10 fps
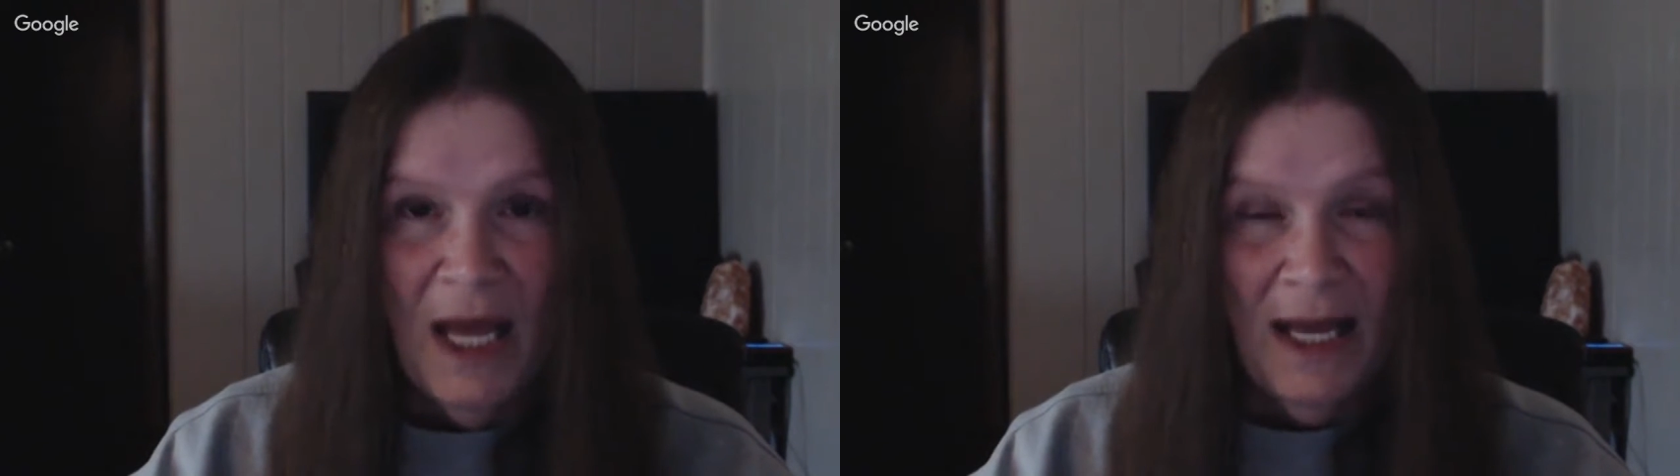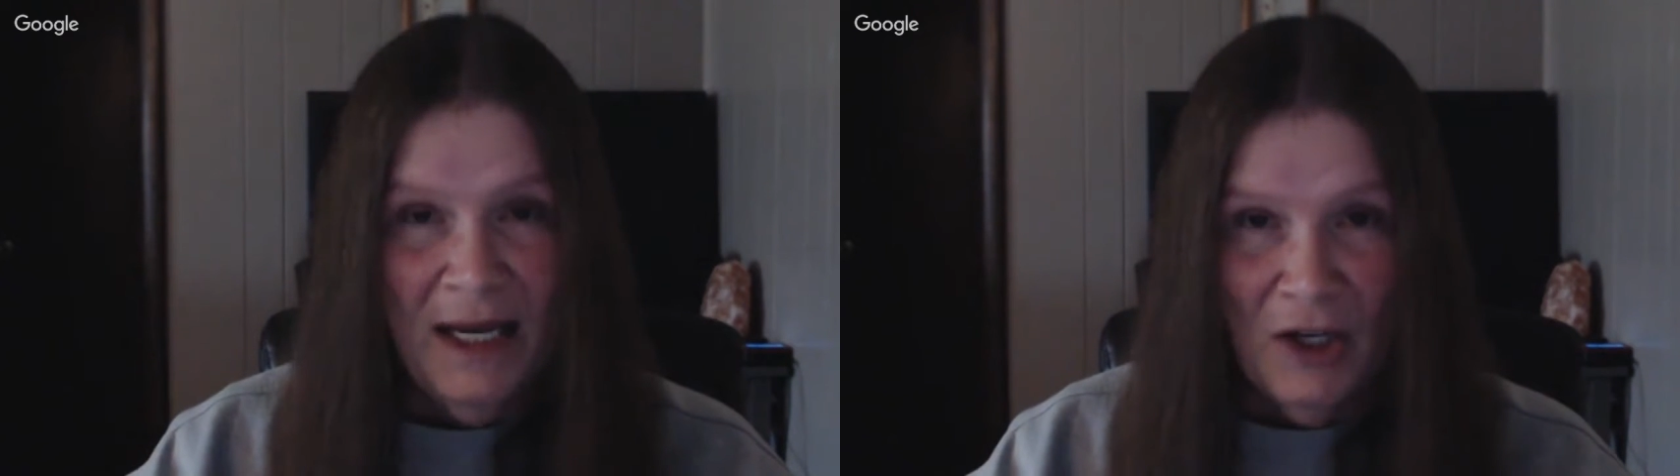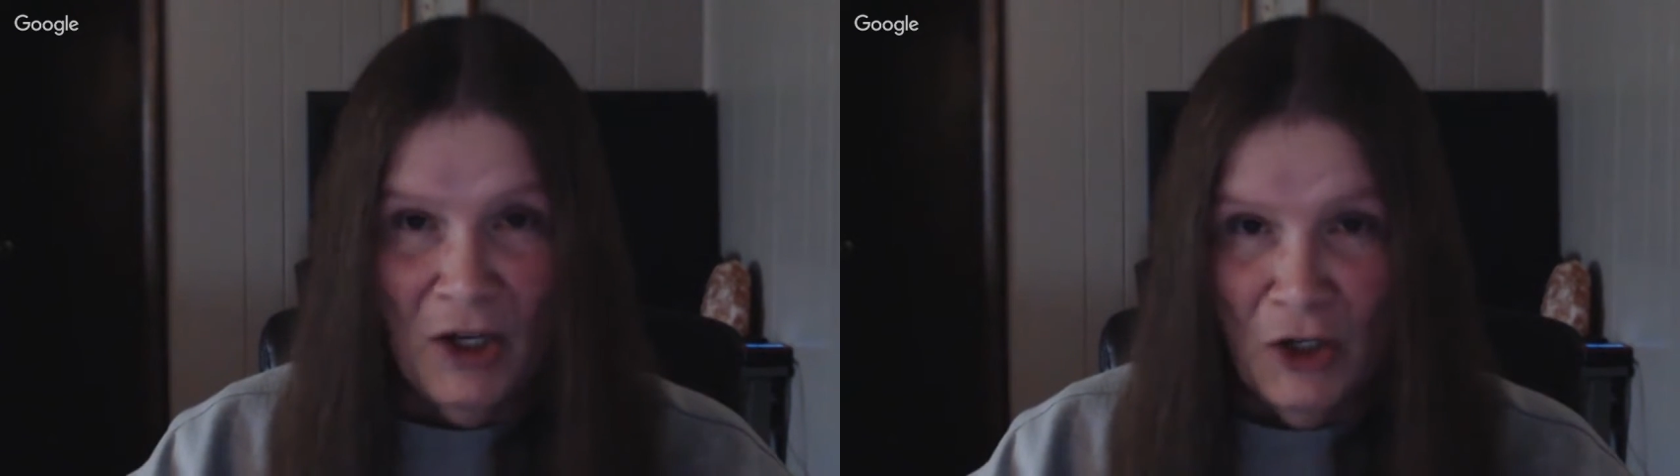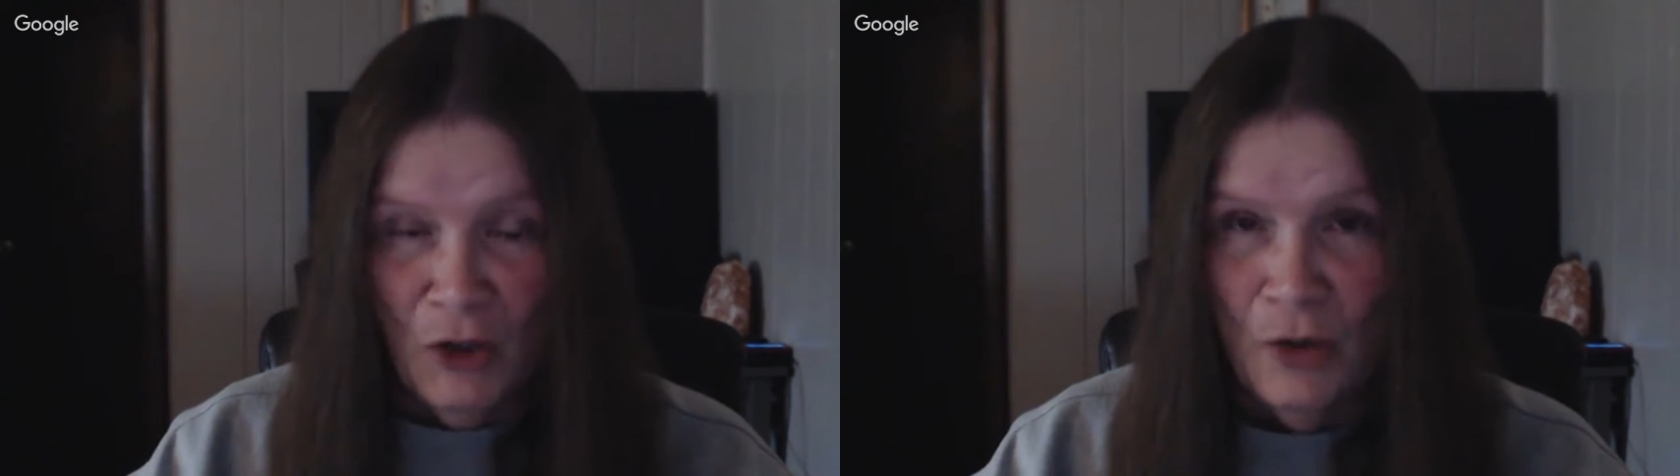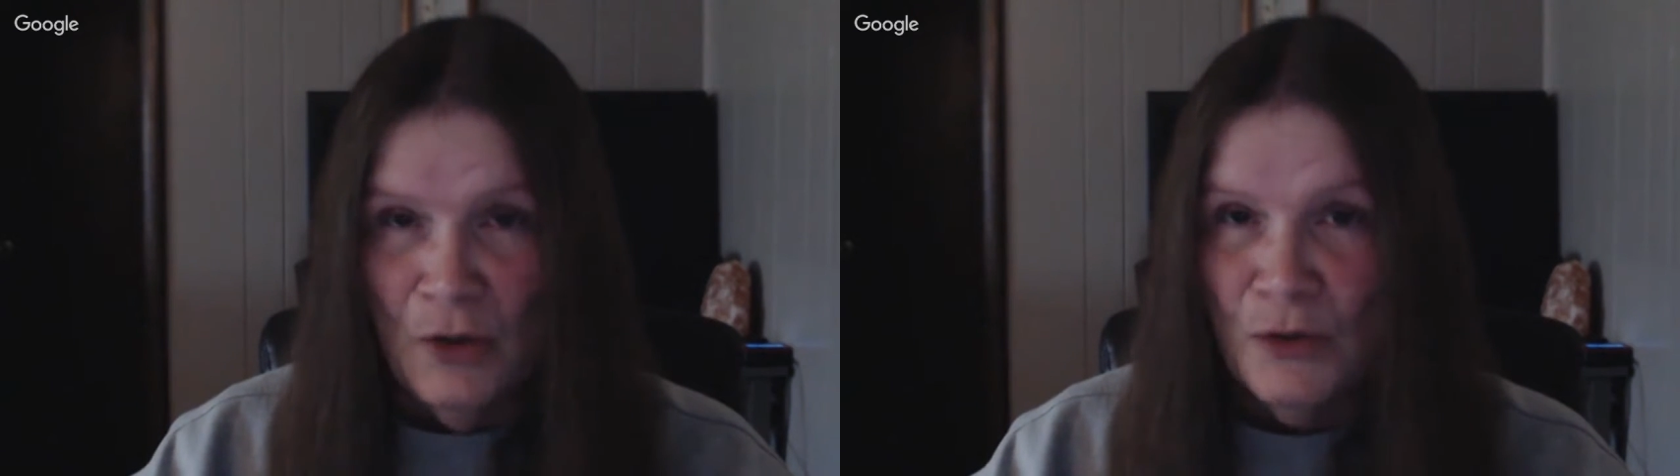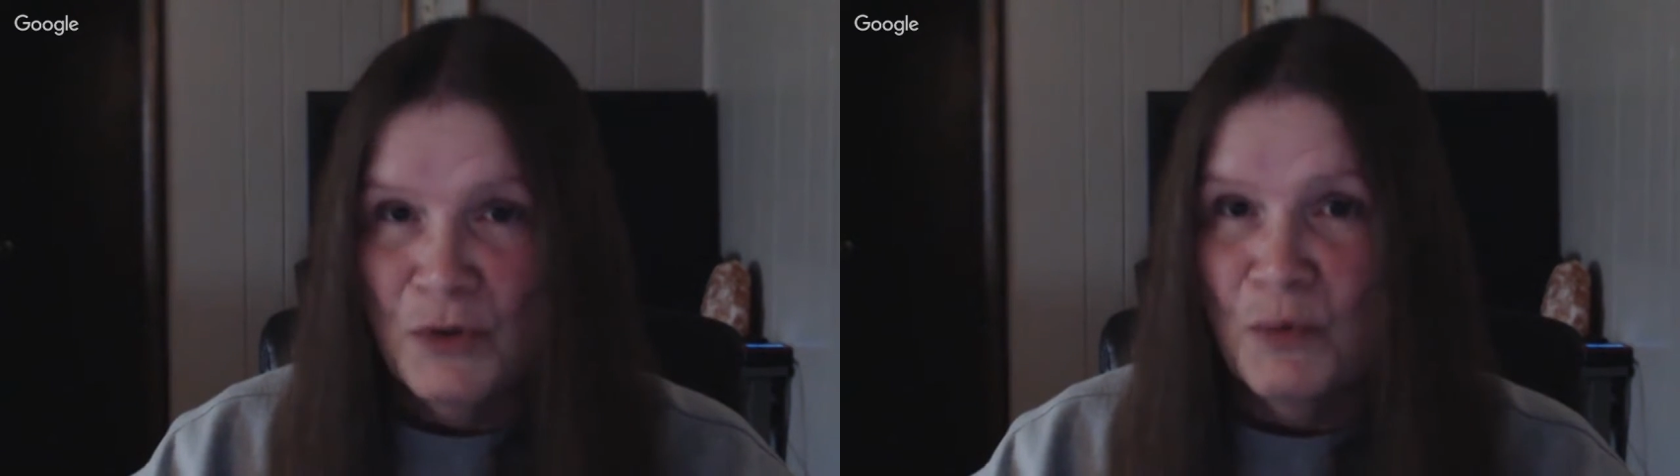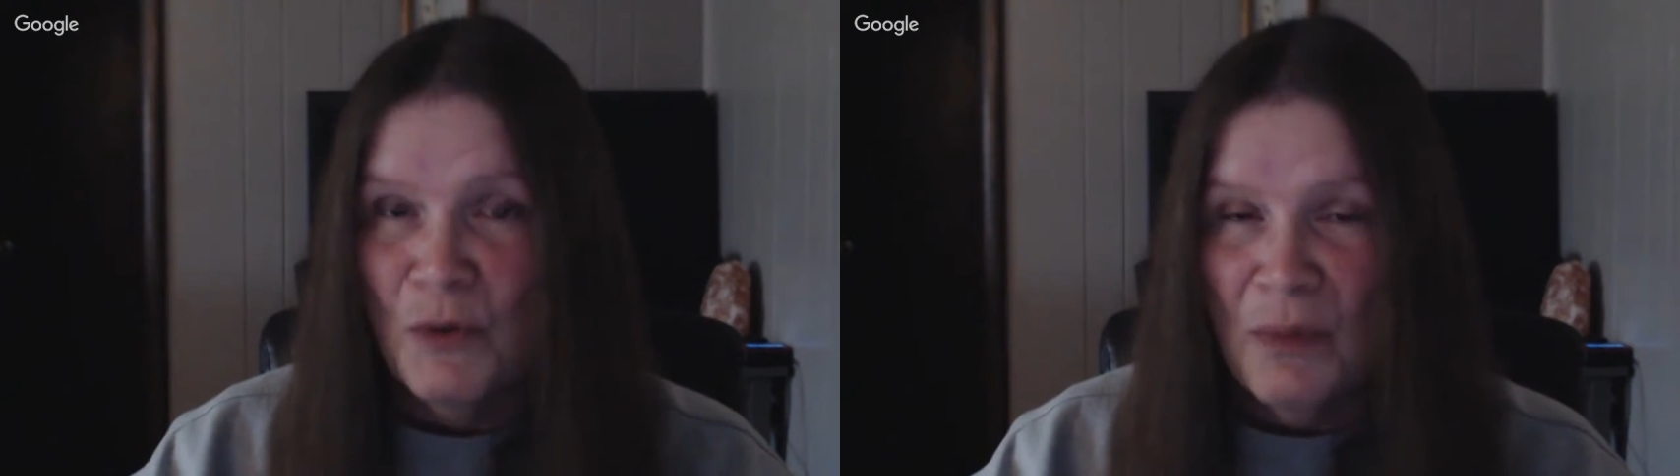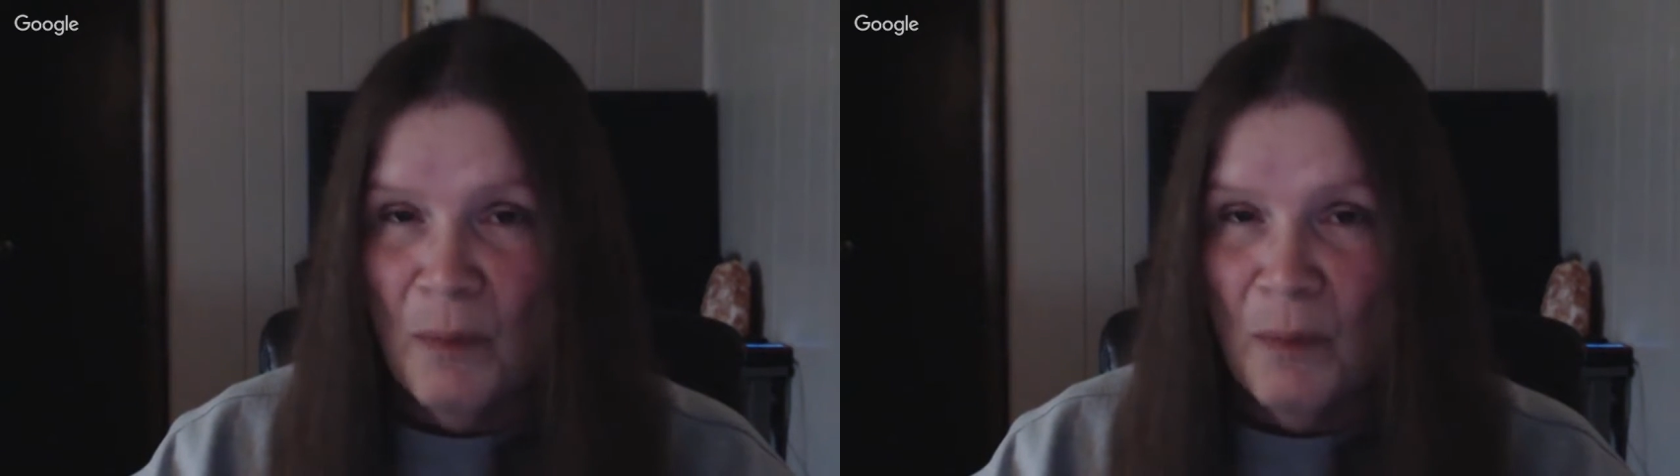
and it concurs with